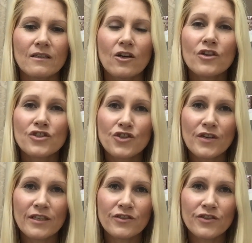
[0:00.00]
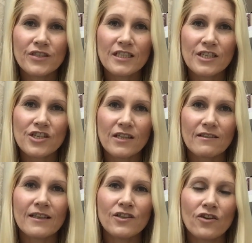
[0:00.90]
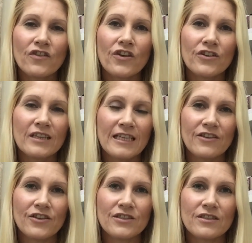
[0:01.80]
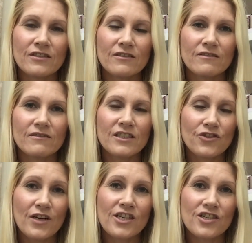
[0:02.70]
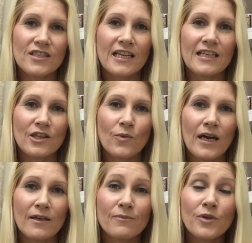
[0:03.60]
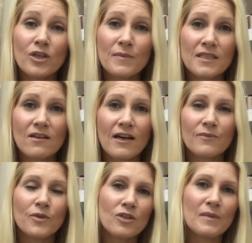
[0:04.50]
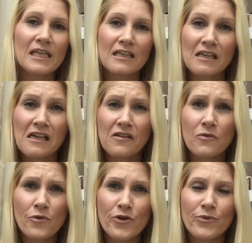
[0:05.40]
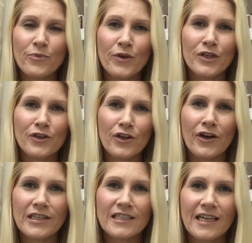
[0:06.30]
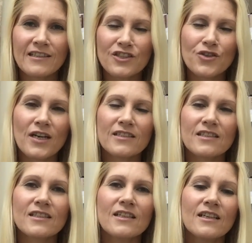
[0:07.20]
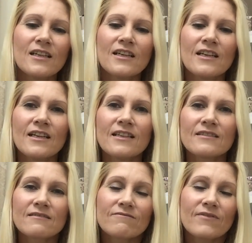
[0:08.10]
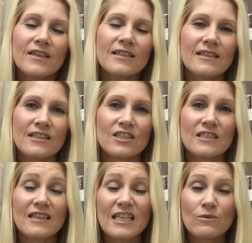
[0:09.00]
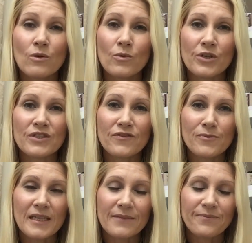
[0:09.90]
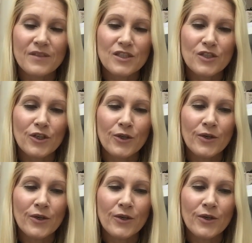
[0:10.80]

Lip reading: concentrate on your stitching and not let those distractions get in the way. Put them aside, put them in another room where you're not going to get distracted. That's what works for me. So